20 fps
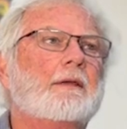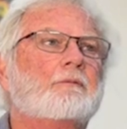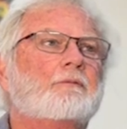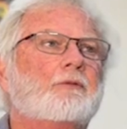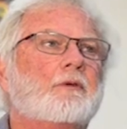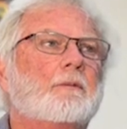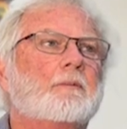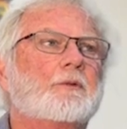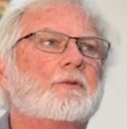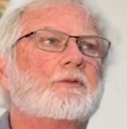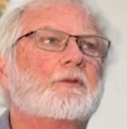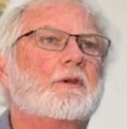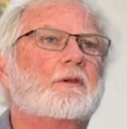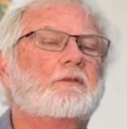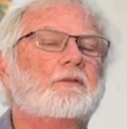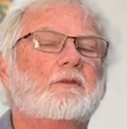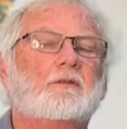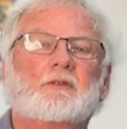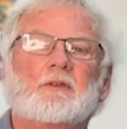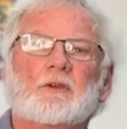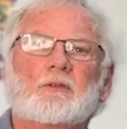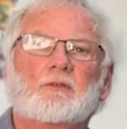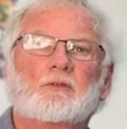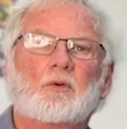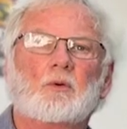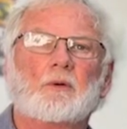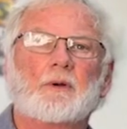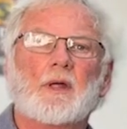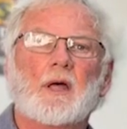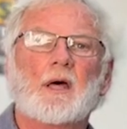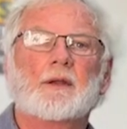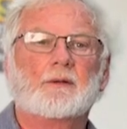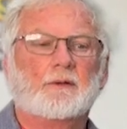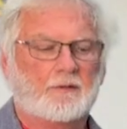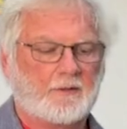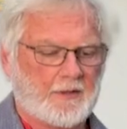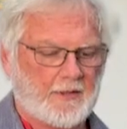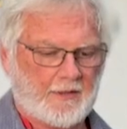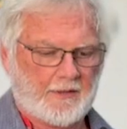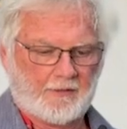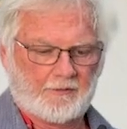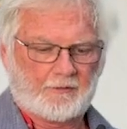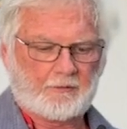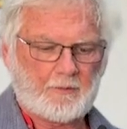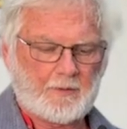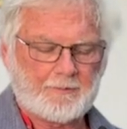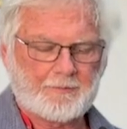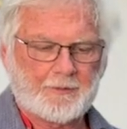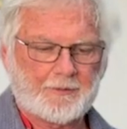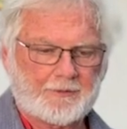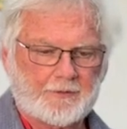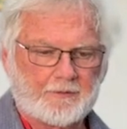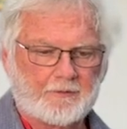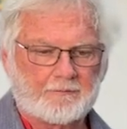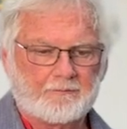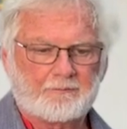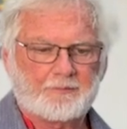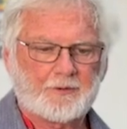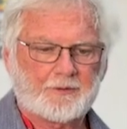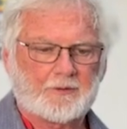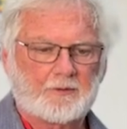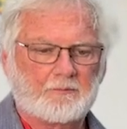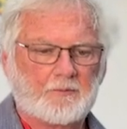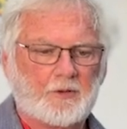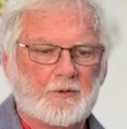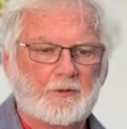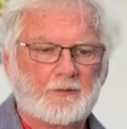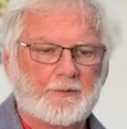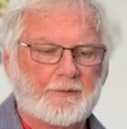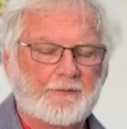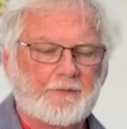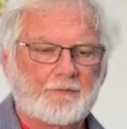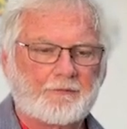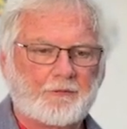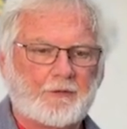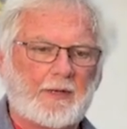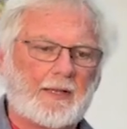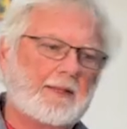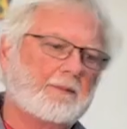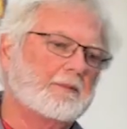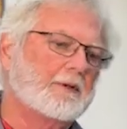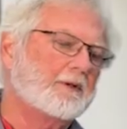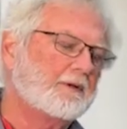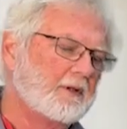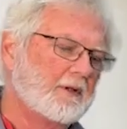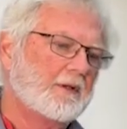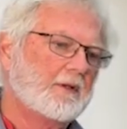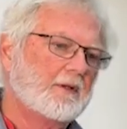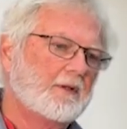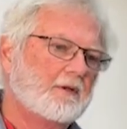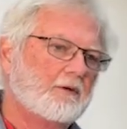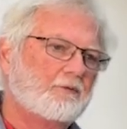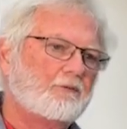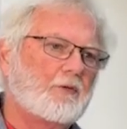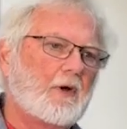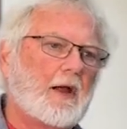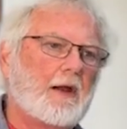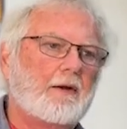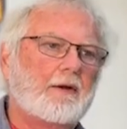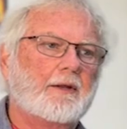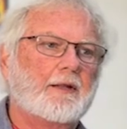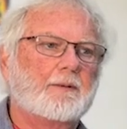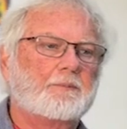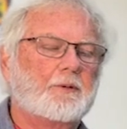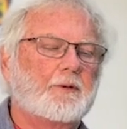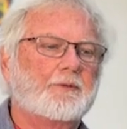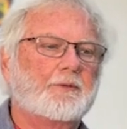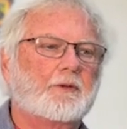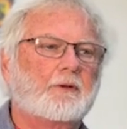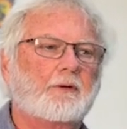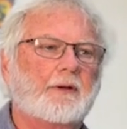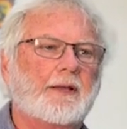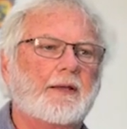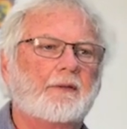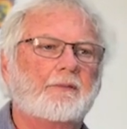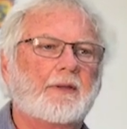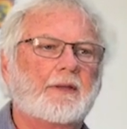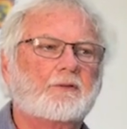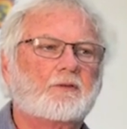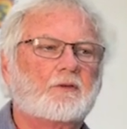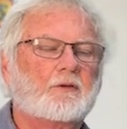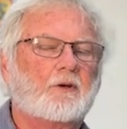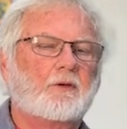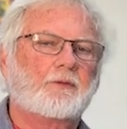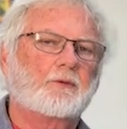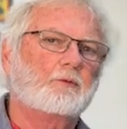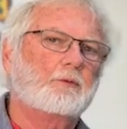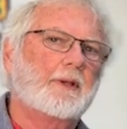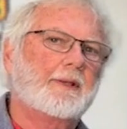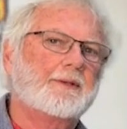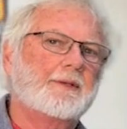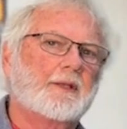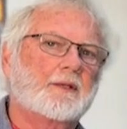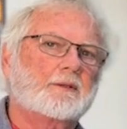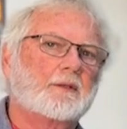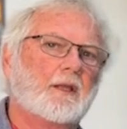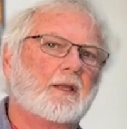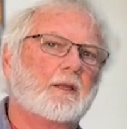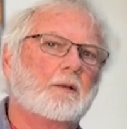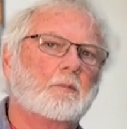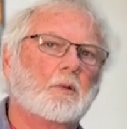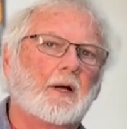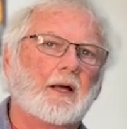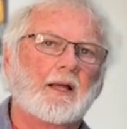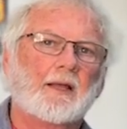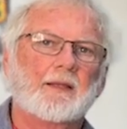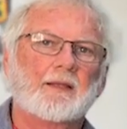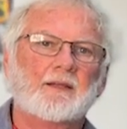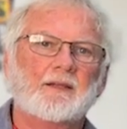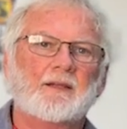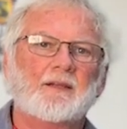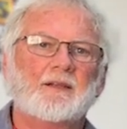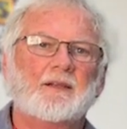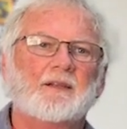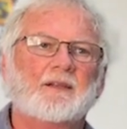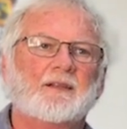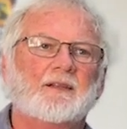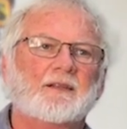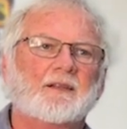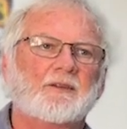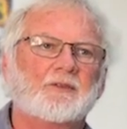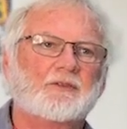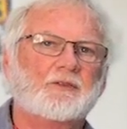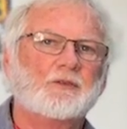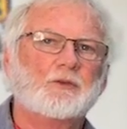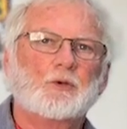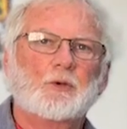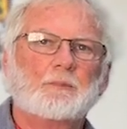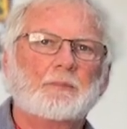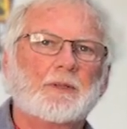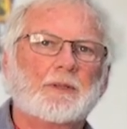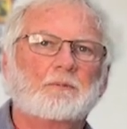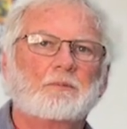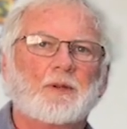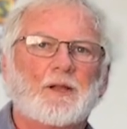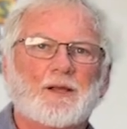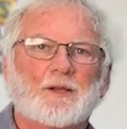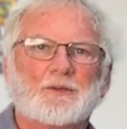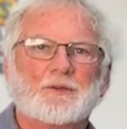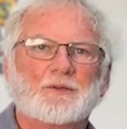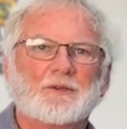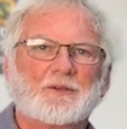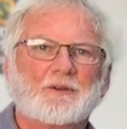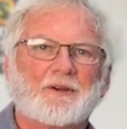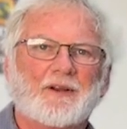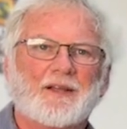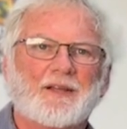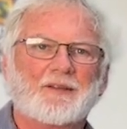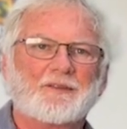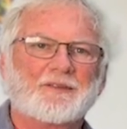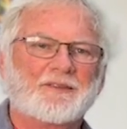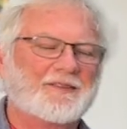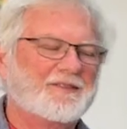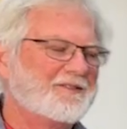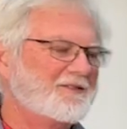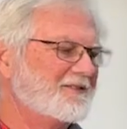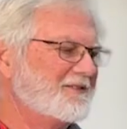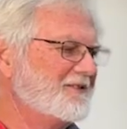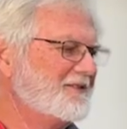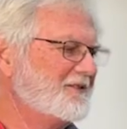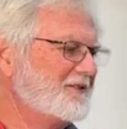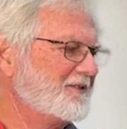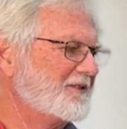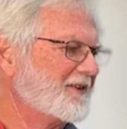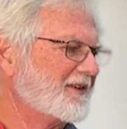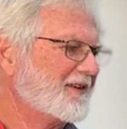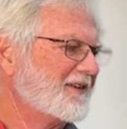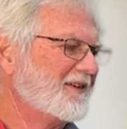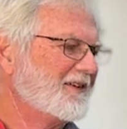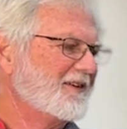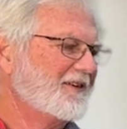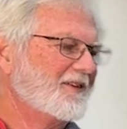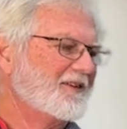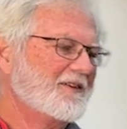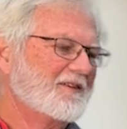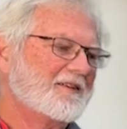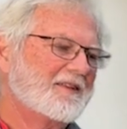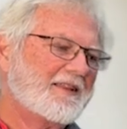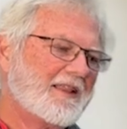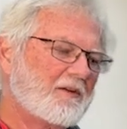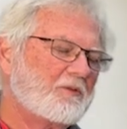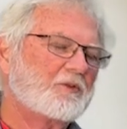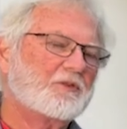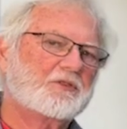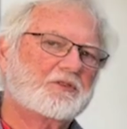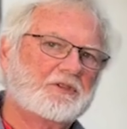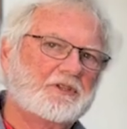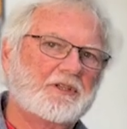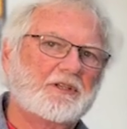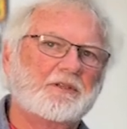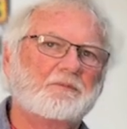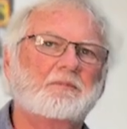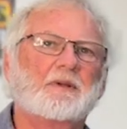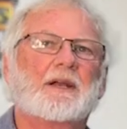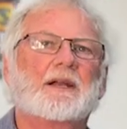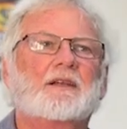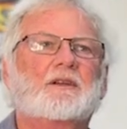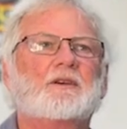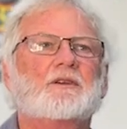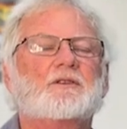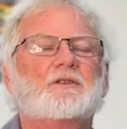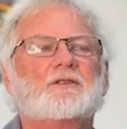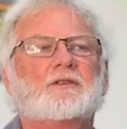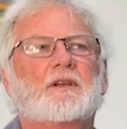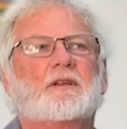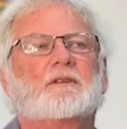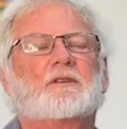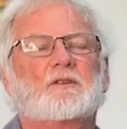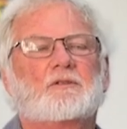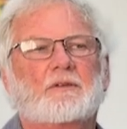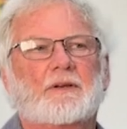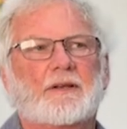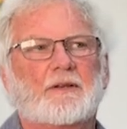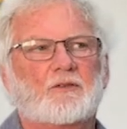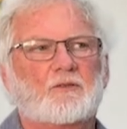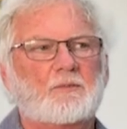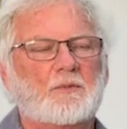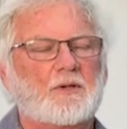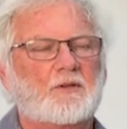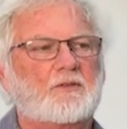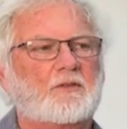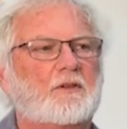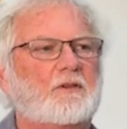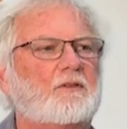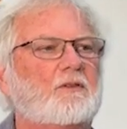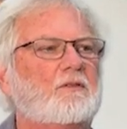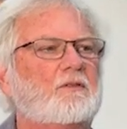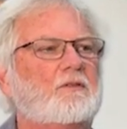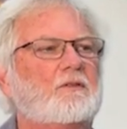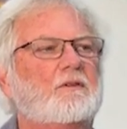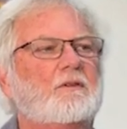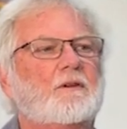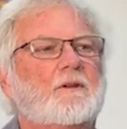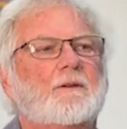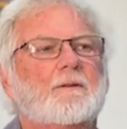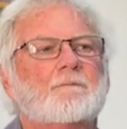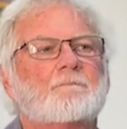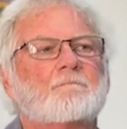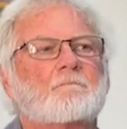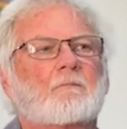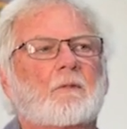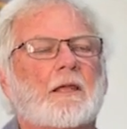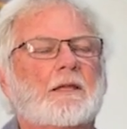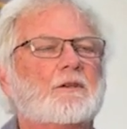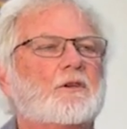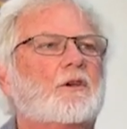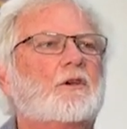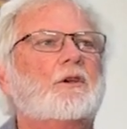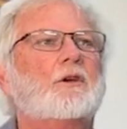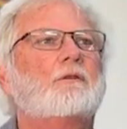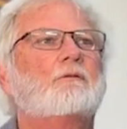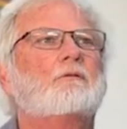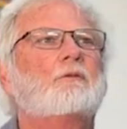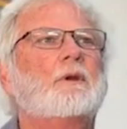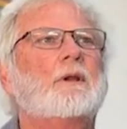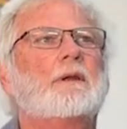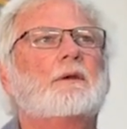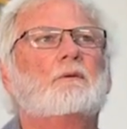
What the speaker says: from a '66 Tornado. So we put the motor in the frame and fire it up on the ground. That's called the redneck lullaby. Listen to a big block on the ground. That was good, but I couldn't check the transmissions, and you couldn't really